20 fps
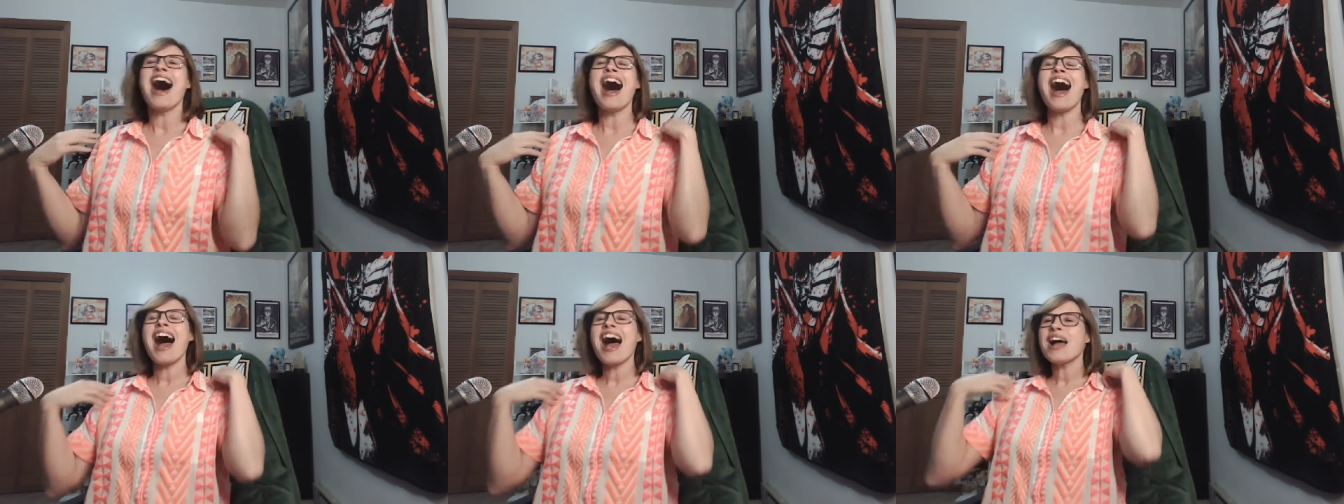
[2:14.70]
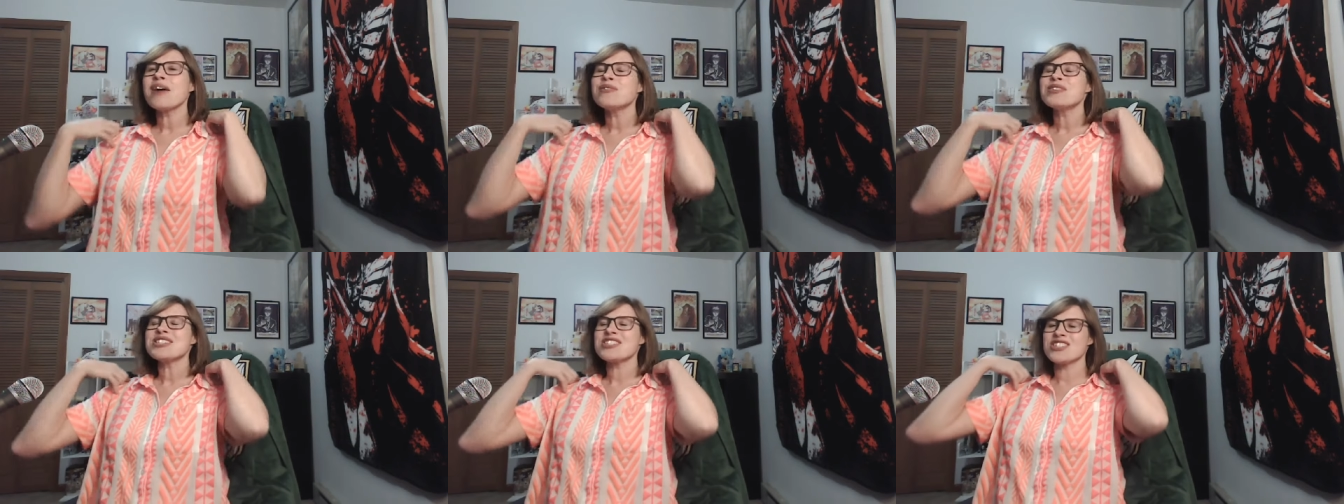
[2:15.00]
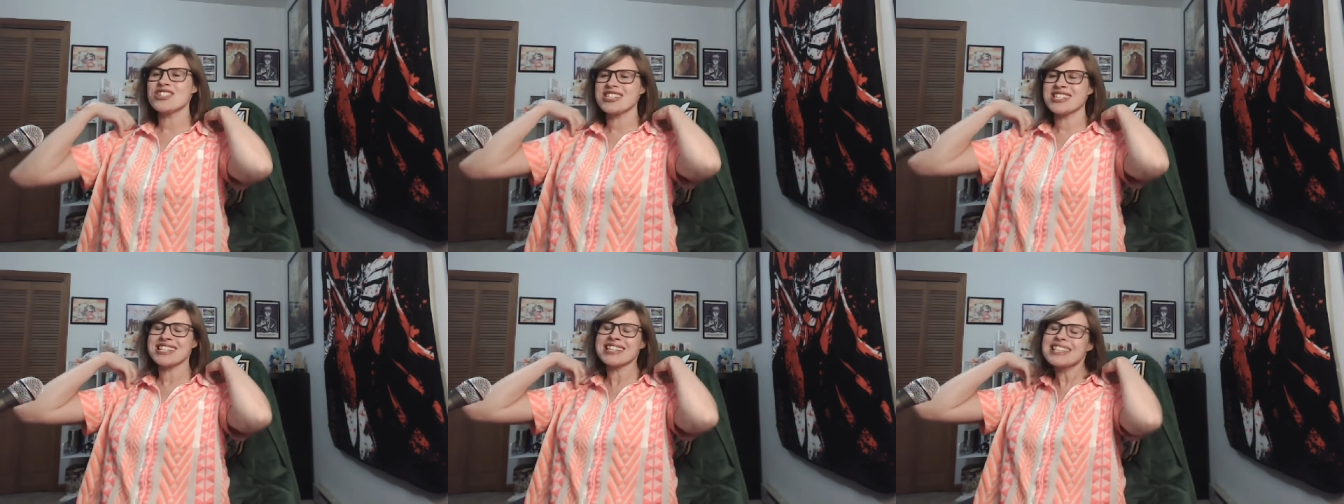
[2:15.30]
I was
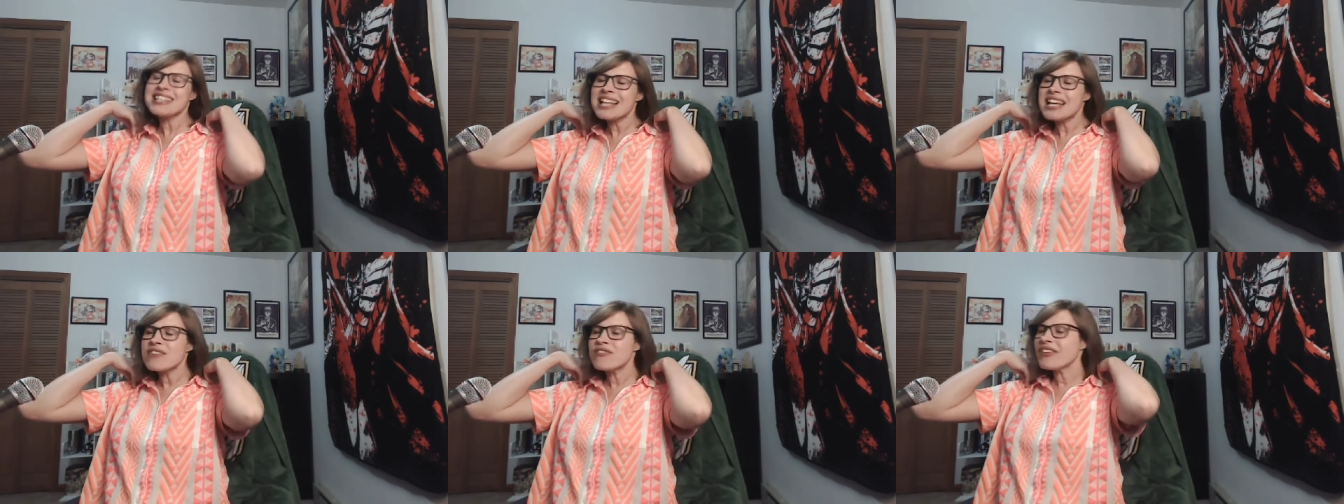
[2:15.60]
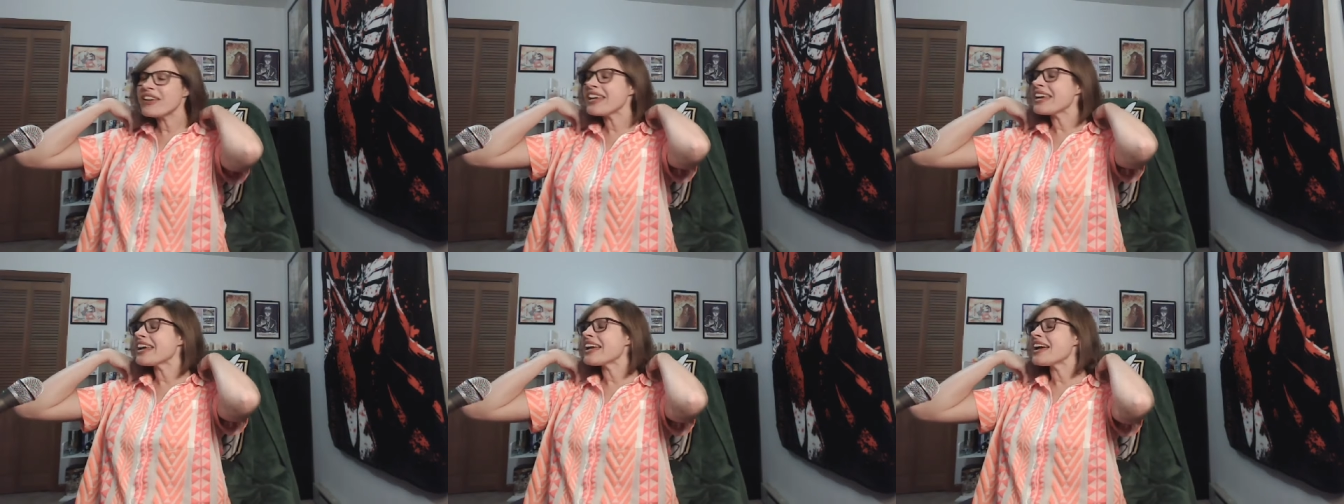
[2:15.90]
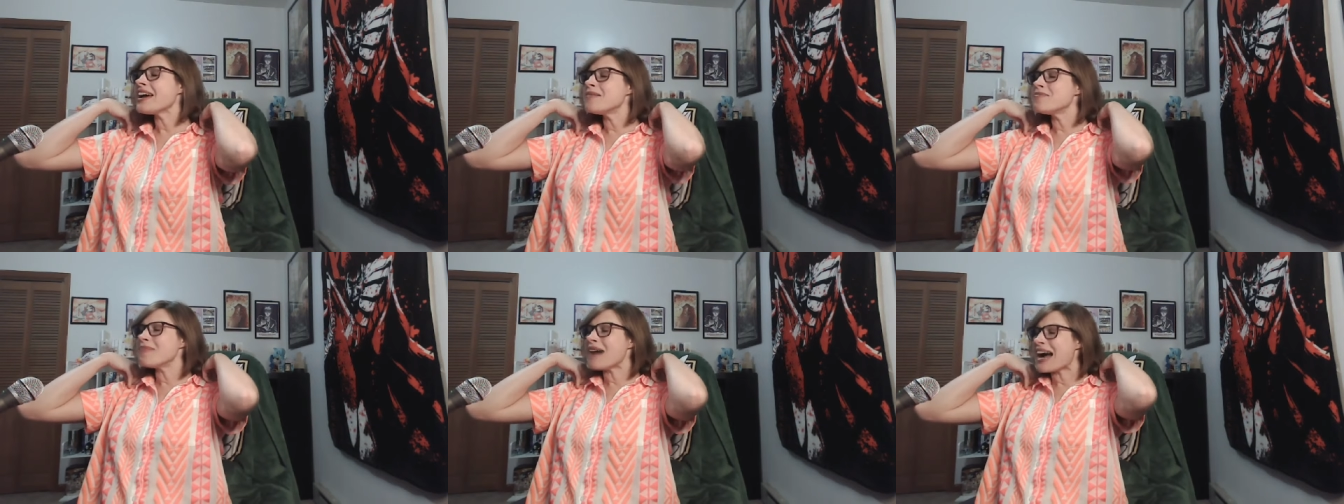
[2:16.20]
just living
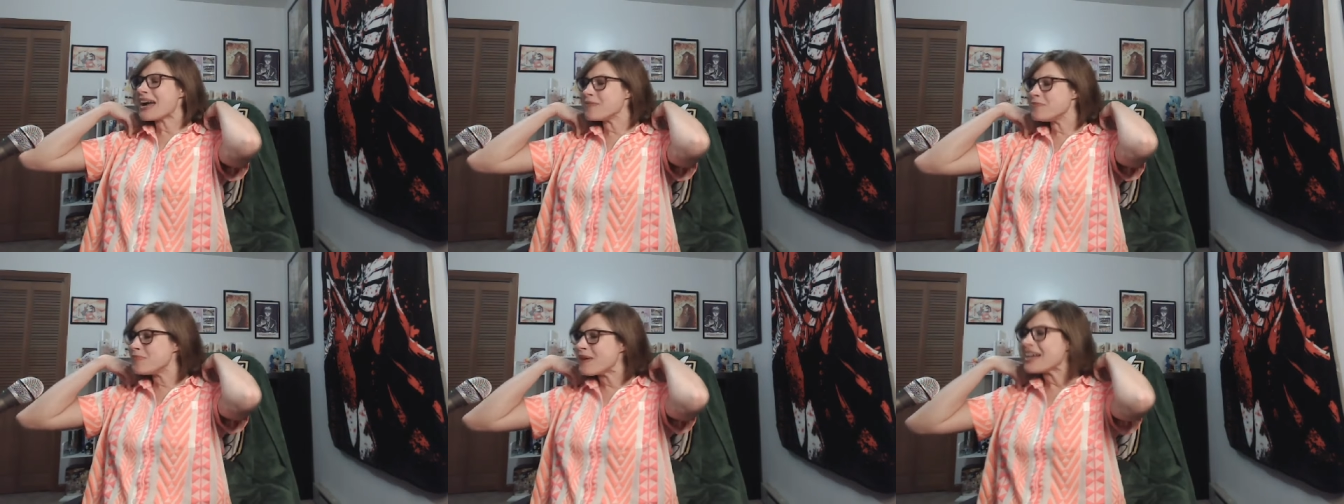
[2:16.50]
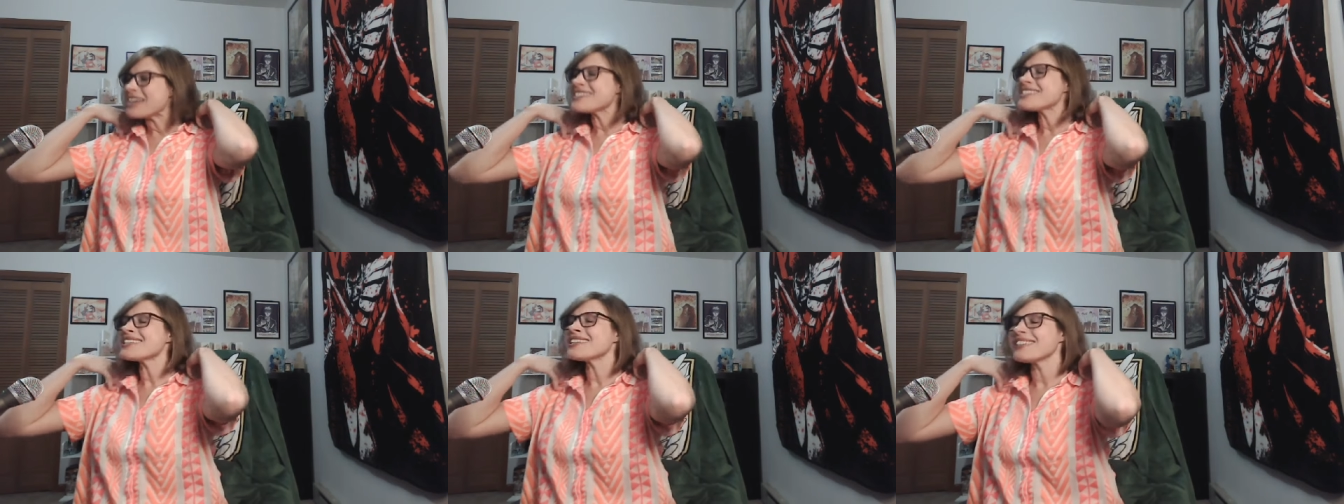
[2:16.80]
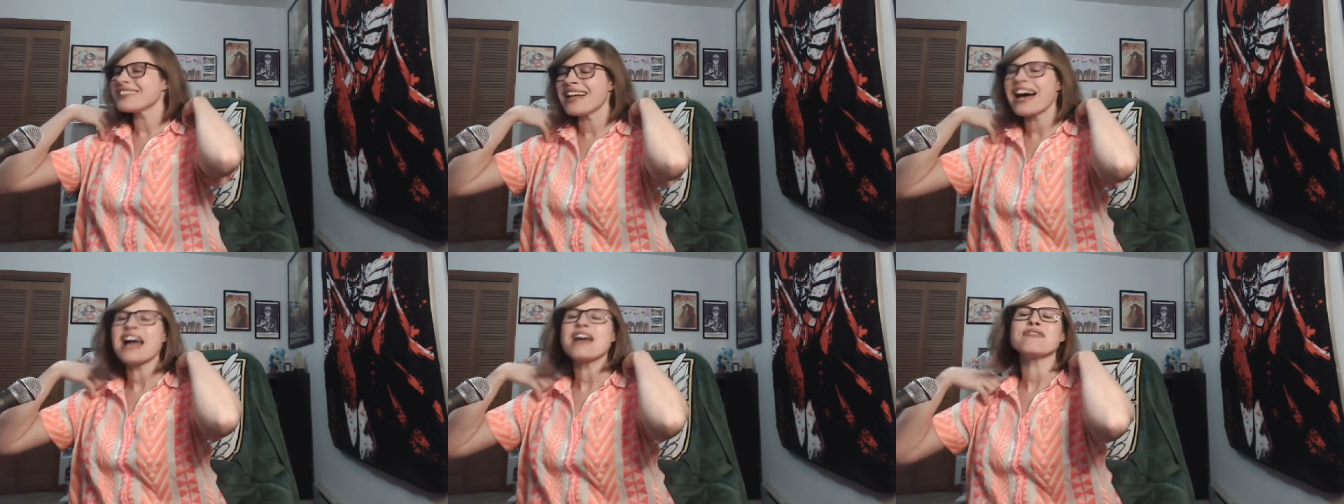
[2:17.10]
my best
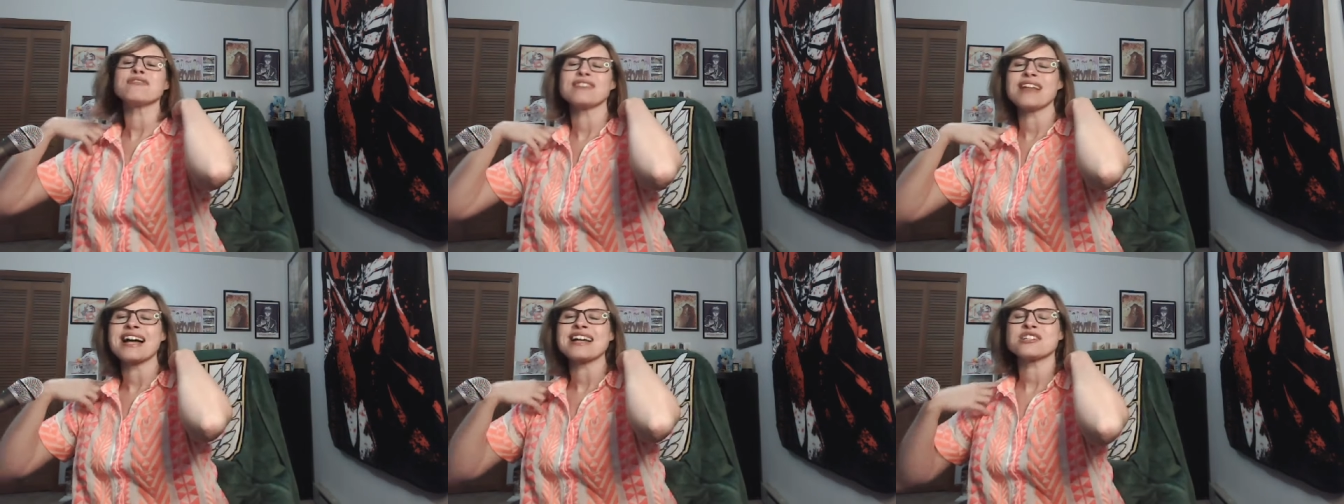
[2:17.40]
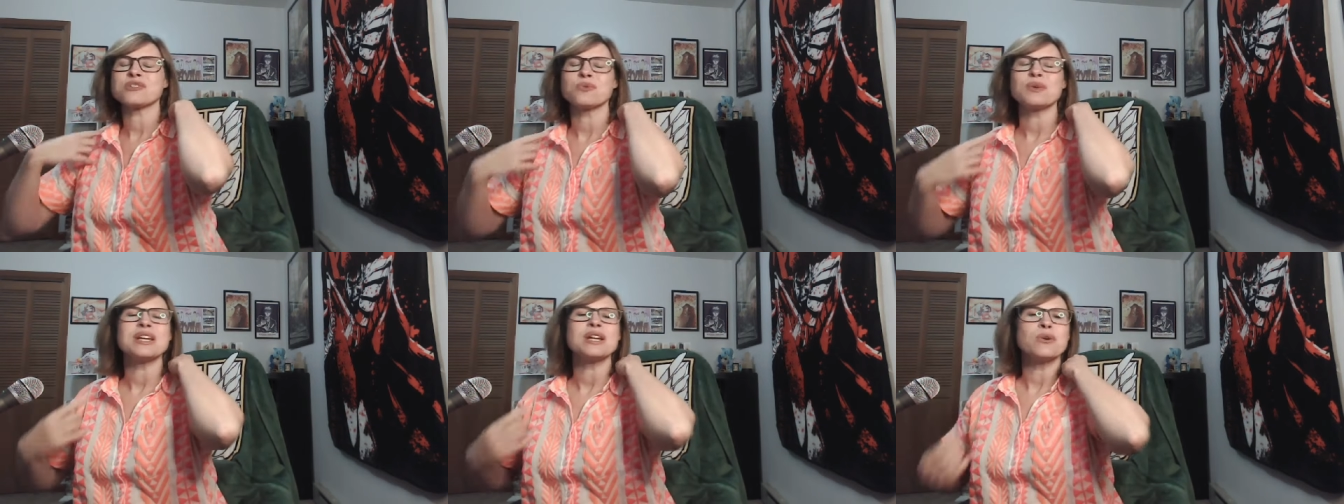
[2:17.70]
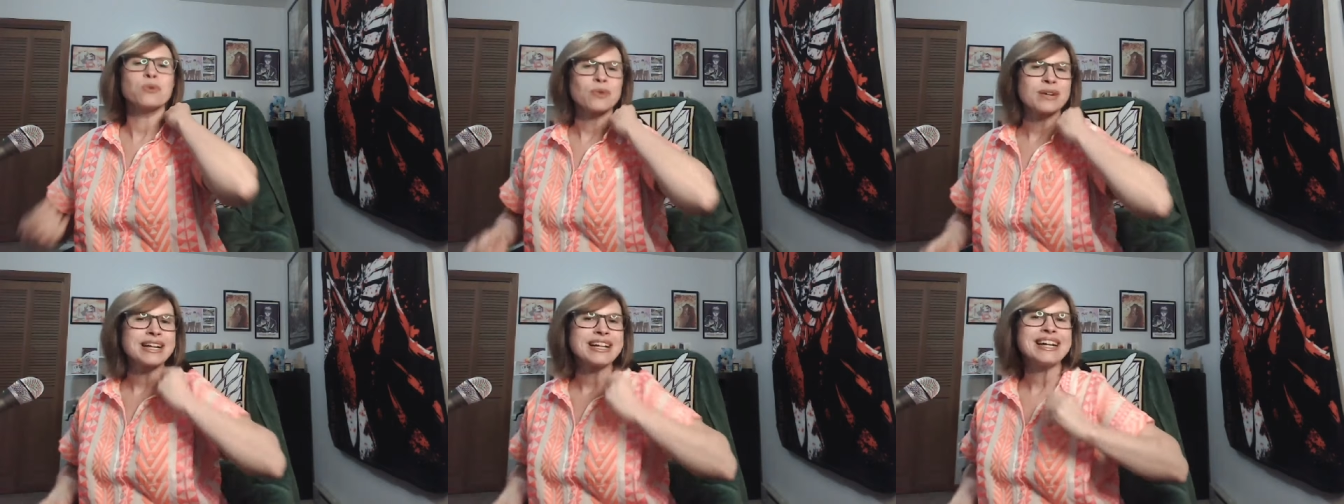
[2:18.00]
life last week
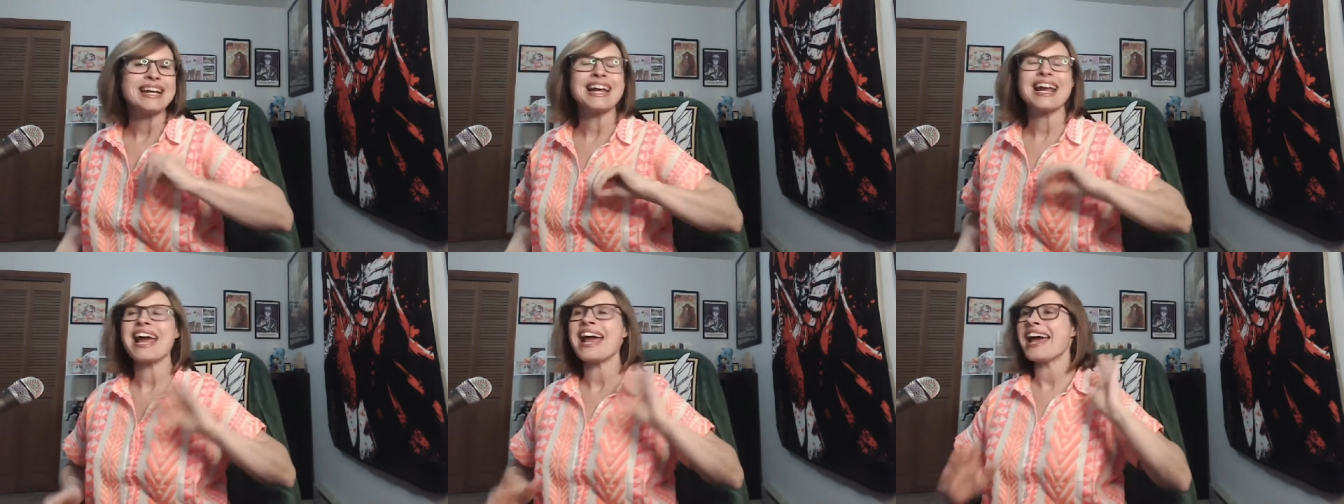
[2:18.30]
reading,